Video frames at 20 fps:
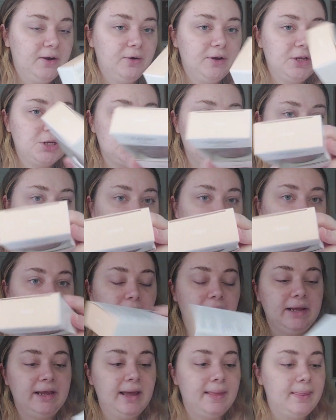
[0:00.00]
got it in shade
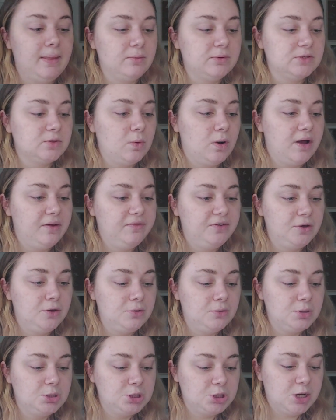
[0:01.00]
one. Again, there was quite a
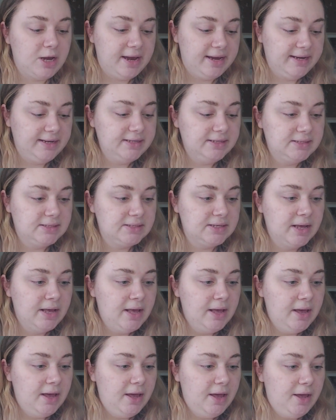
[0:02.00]
few shades.
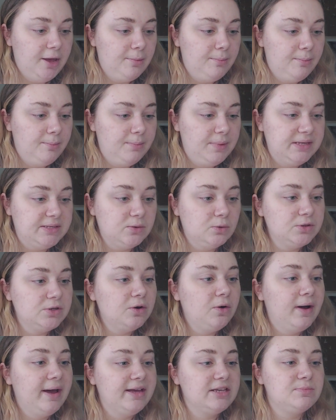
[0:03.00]
Um, it's also
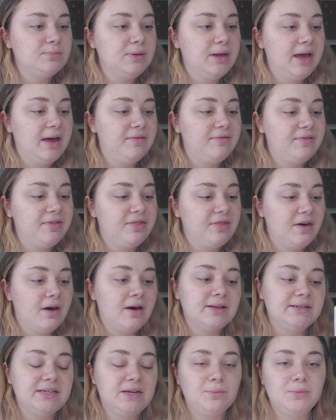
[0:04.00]
got S P F
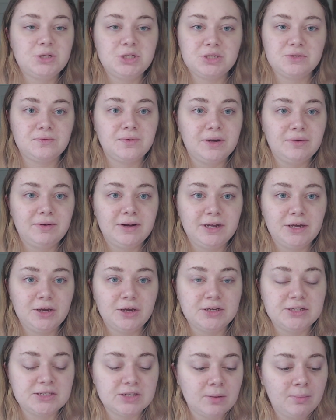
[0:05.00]
thirteen, which is really, really
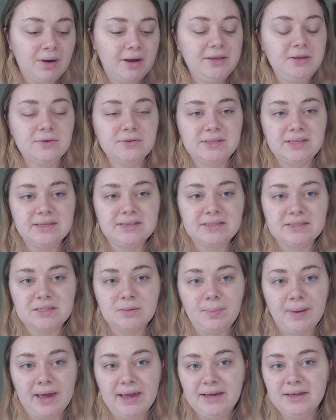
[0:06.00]
good. So I might use this as a
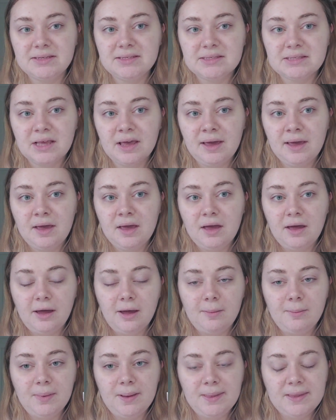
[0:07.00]
base
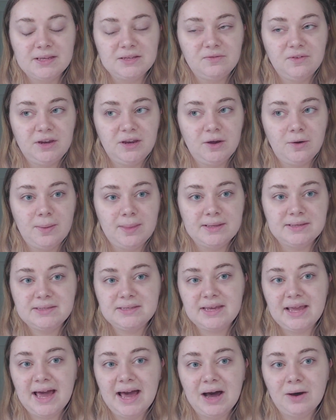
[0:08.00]
um, in this video and then
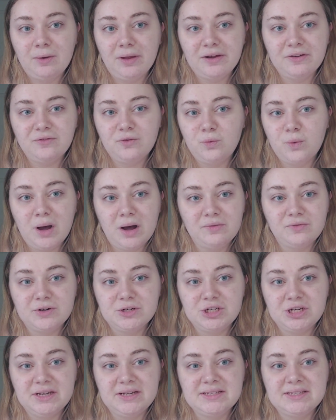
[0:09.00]
see how like full
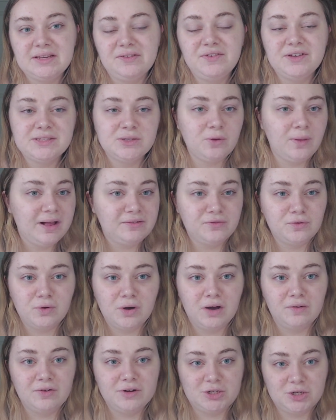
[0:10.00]
coverage it is. If it's not at full
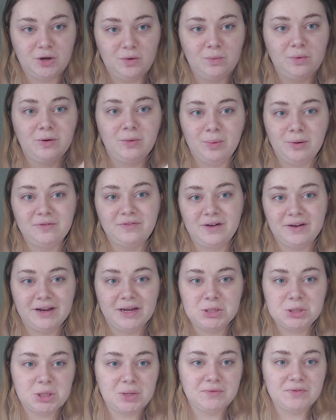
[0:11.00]
coverage, I will put
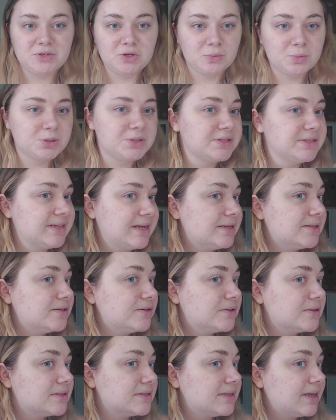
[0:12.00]
foundation over the top just because, as
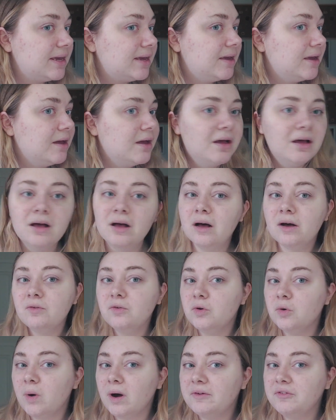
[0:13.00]
you can see, I've
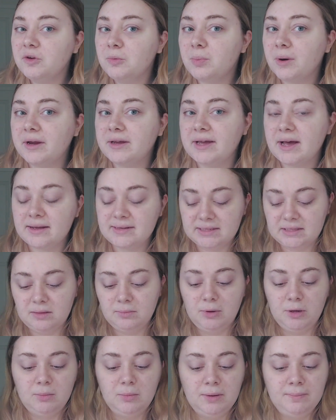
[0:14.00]
got quite a few breakouts at the
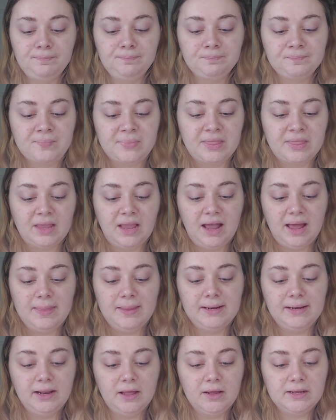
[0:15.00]
moment. And
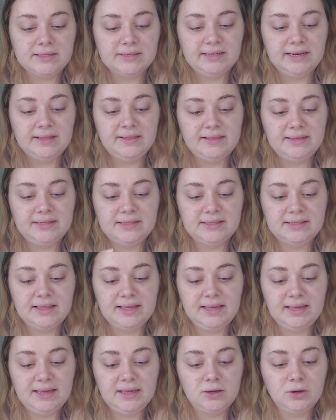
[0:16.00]
then lastly, this is
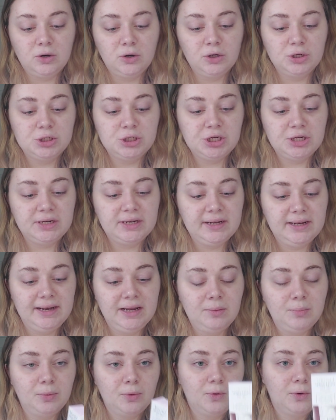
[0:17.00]
the Collagen
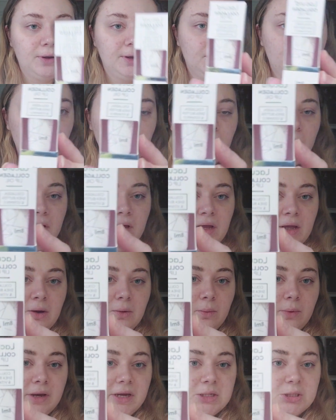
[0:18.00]
Lip Oil,
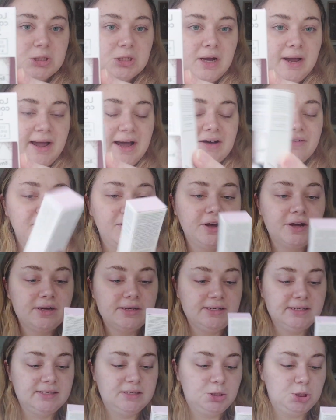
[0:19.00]
which I have
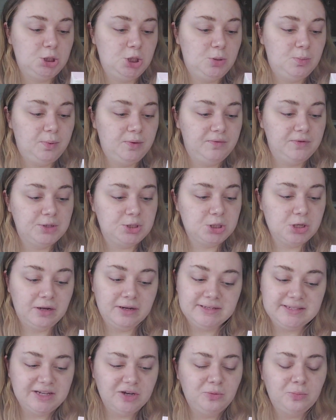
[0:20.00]
heard is a dupe of the
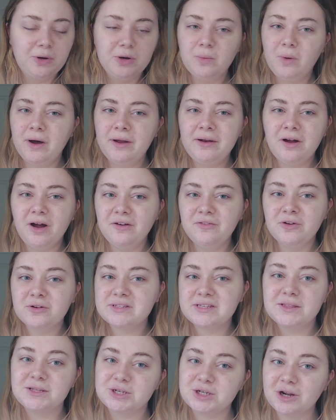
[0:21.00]
Charlotte Tilbury one. I've not
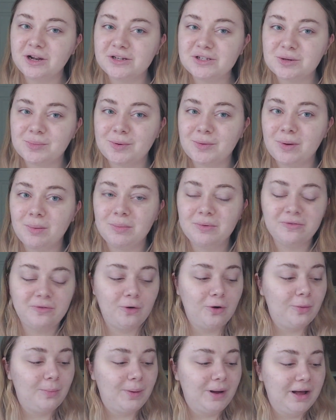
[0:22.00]
seen the Charlotte Tilbury one
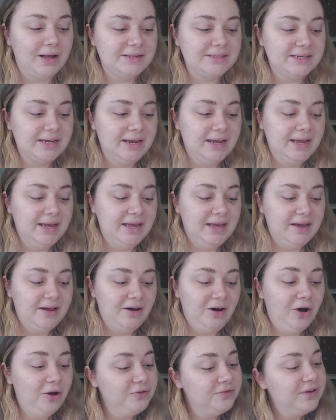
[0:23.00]
before, but
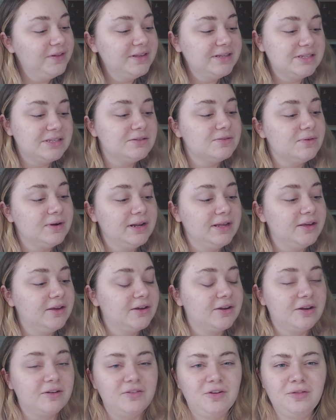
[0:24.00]
hopefully this is really
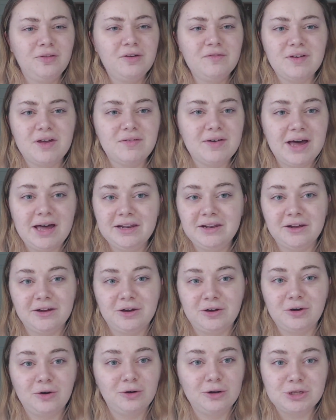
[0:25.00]
good. I don't think I've ever had like
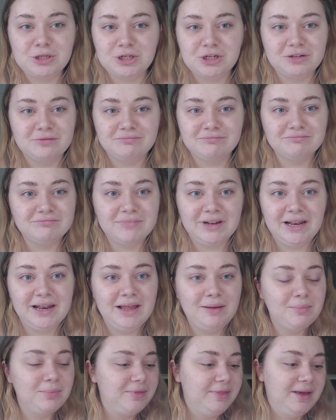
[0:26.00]
a collagen
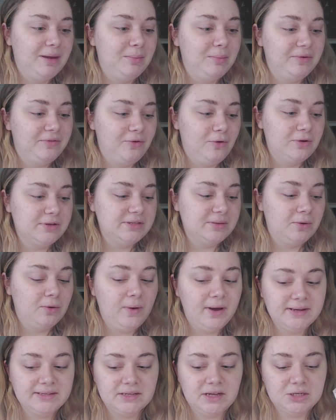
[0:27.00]
lip thing before, so I'm
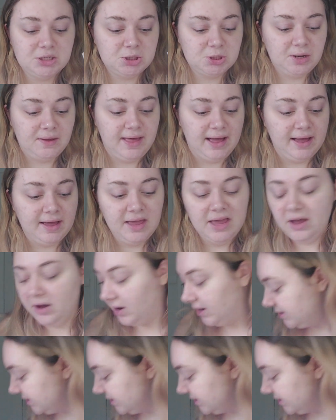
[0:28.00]
quite excited to try that. I